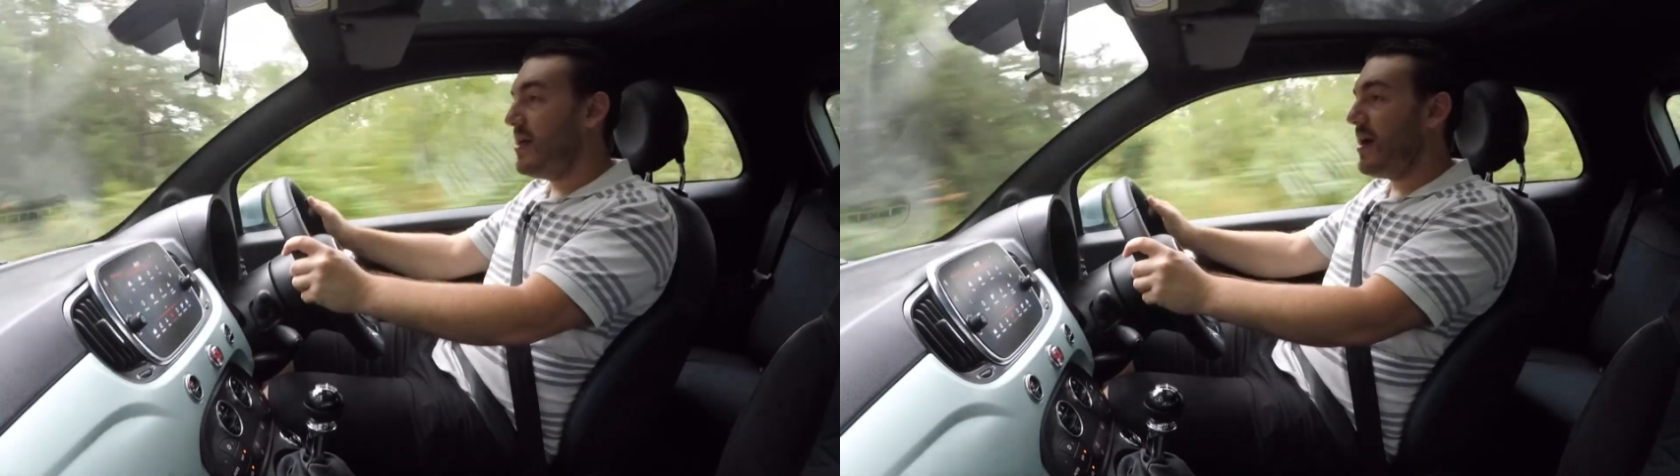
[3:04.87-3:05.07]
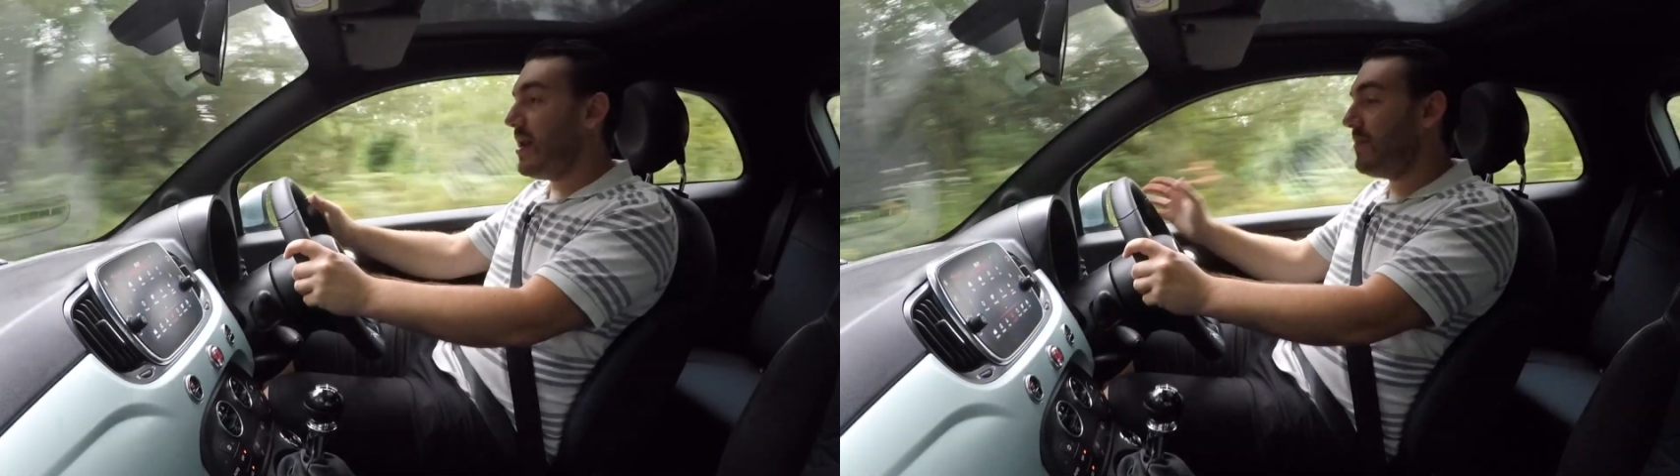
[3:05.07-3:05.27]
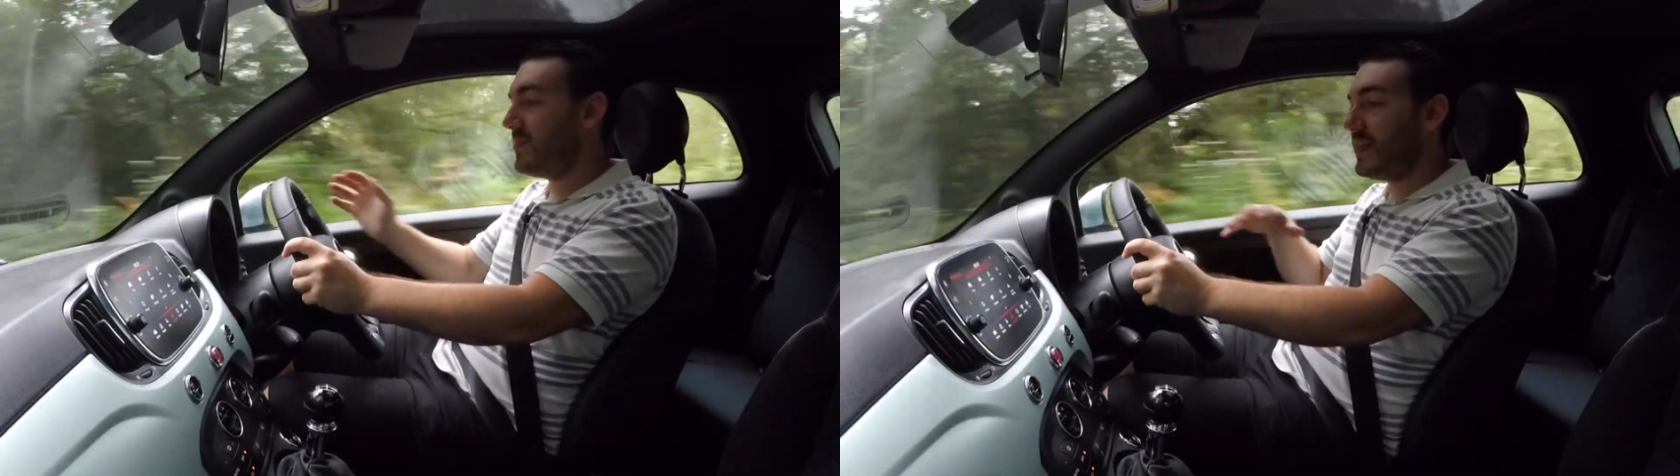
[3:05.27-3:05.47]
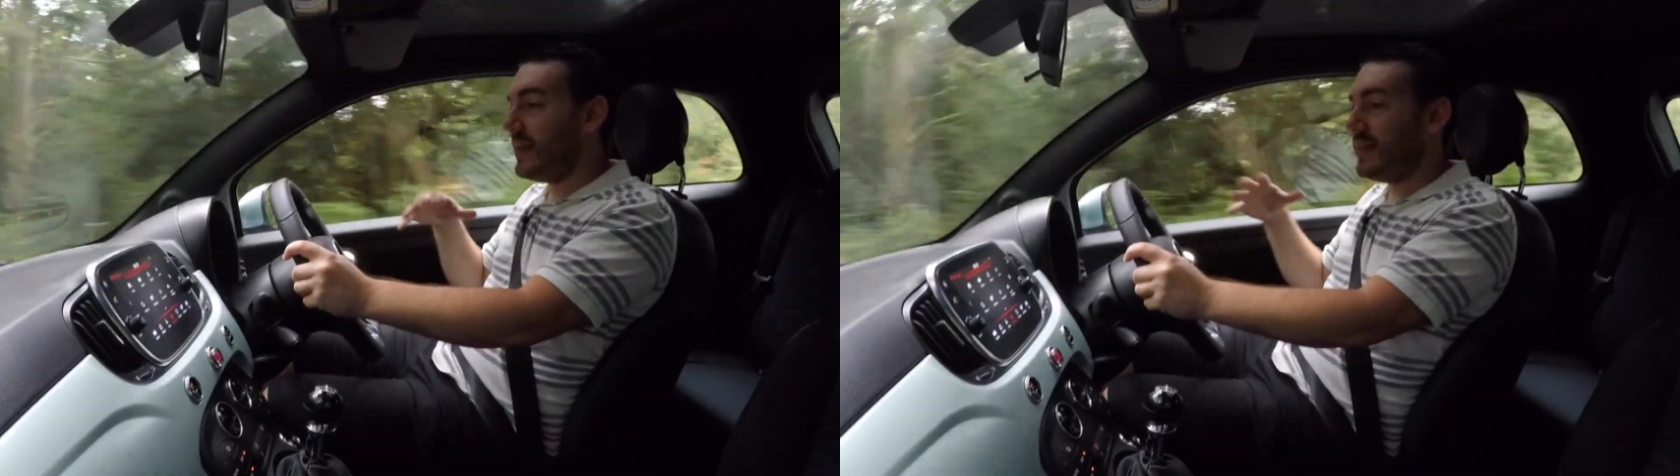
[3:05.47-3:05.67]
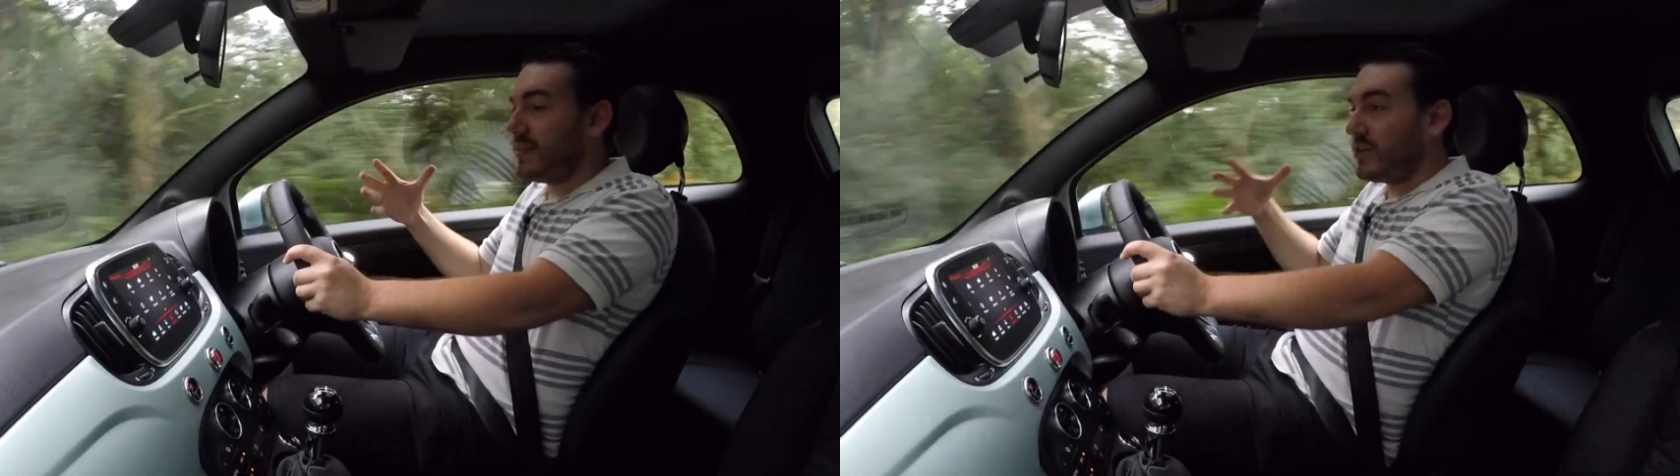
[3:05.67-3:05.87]
And I have to
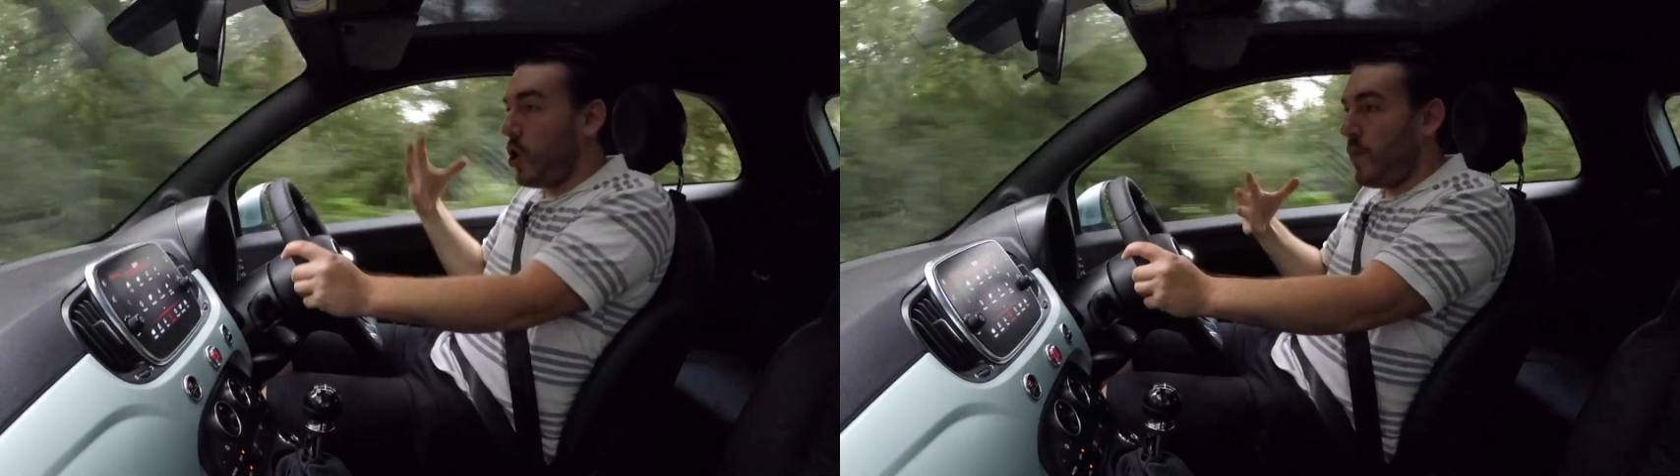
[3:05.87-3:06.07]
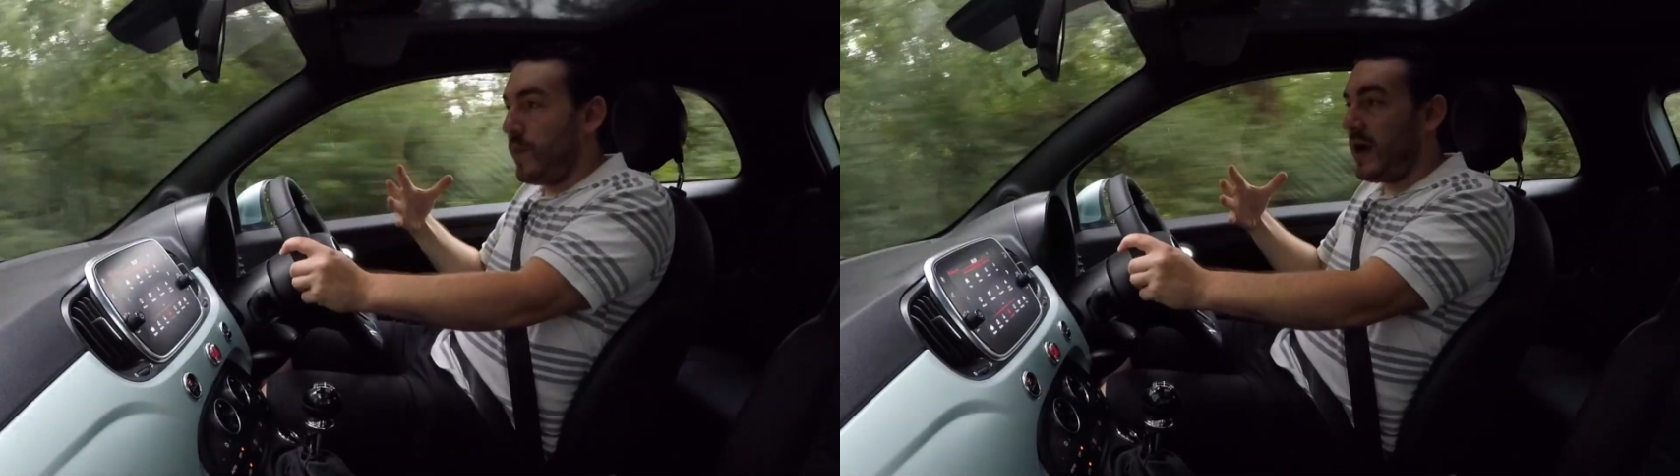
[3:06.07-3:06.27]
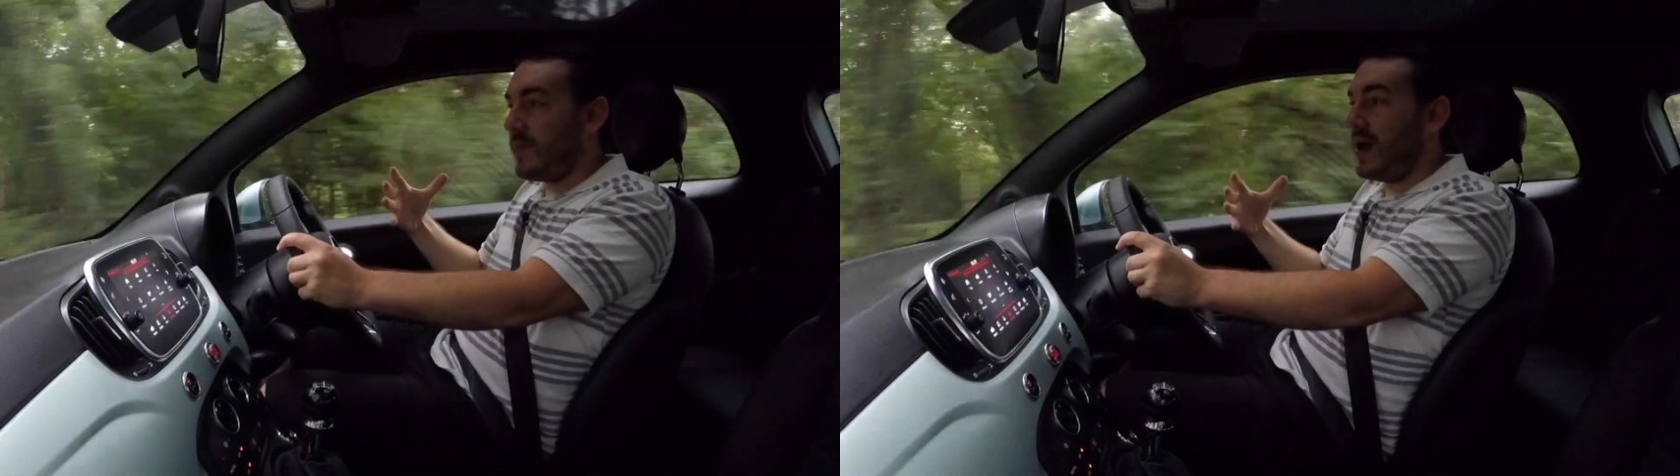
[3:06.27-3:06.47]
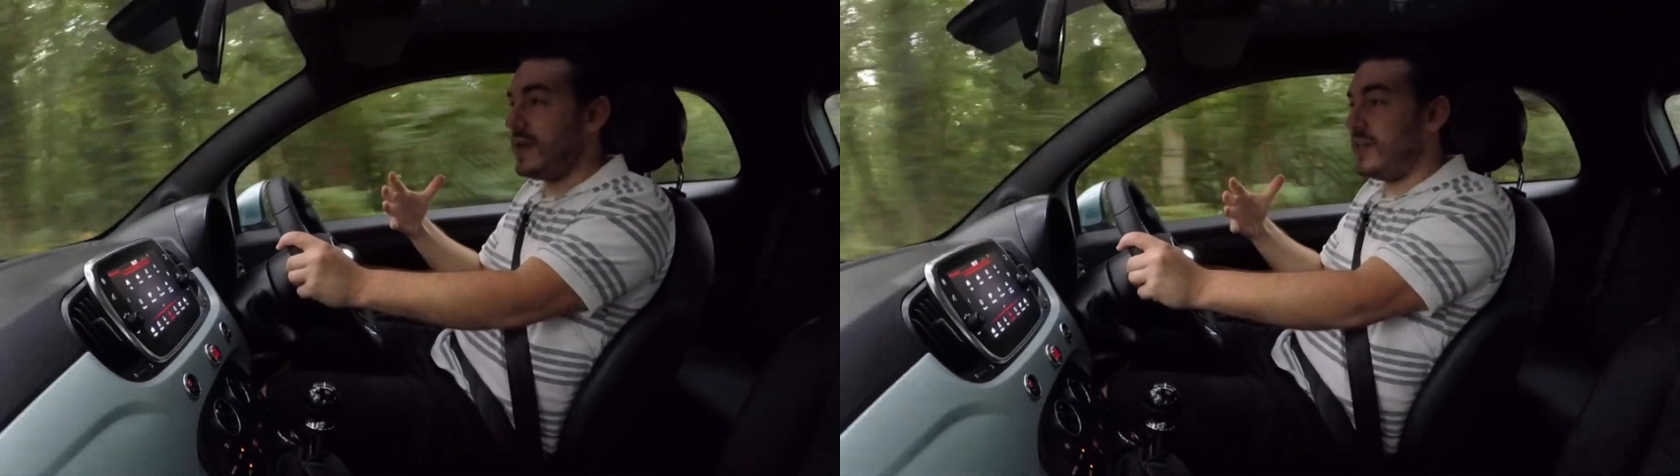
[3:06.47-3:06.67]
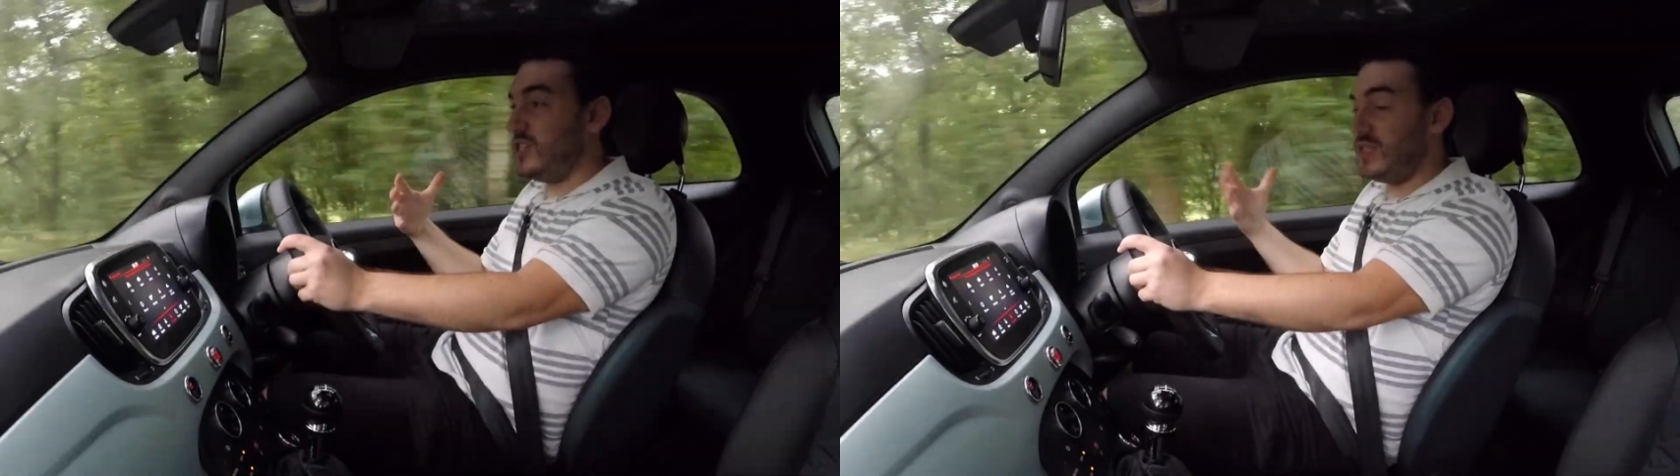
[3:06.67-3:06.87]
say, this compact
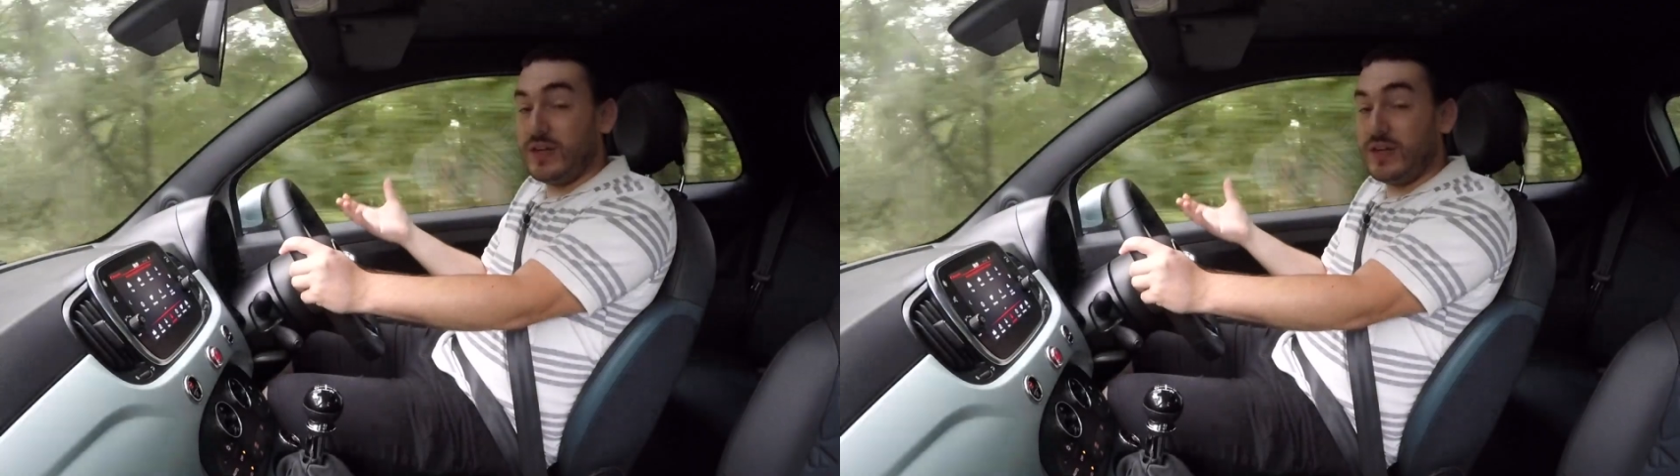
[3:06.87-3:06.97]
package is